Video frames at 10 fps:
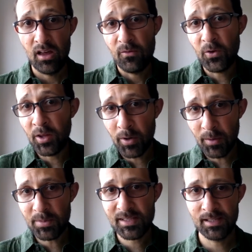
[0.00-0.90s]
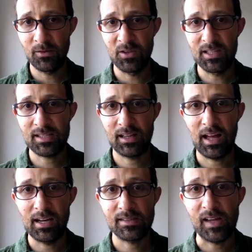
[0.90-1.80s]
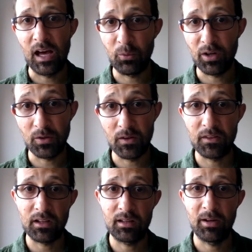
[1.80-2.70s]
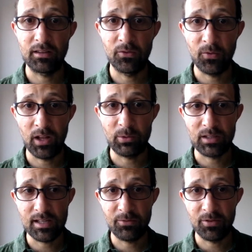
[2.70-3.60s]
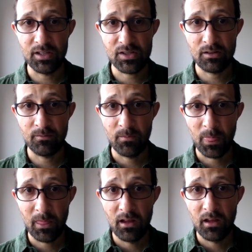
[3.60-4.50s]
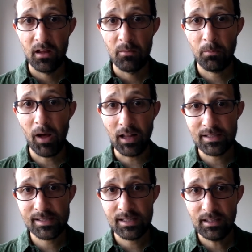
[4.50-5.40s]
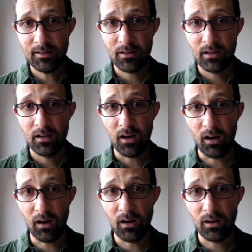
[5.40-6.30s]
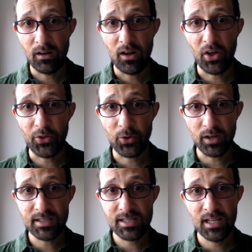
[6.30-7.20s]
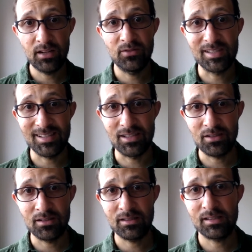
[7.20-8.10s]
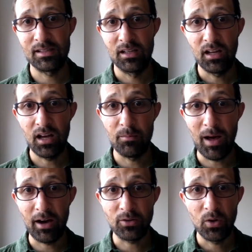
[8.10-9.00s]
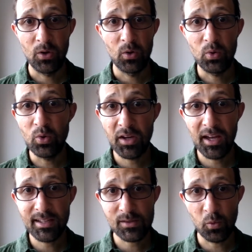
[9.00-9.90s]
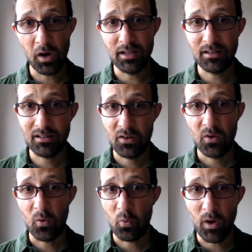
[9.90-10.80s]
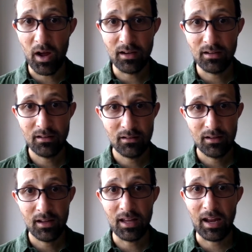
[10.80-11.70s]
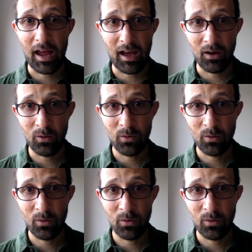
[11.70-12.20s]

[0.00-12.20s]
For the purposes of this class, I want you to think about the following definition. Policy are authoritative decisions about who gets what, when, and how.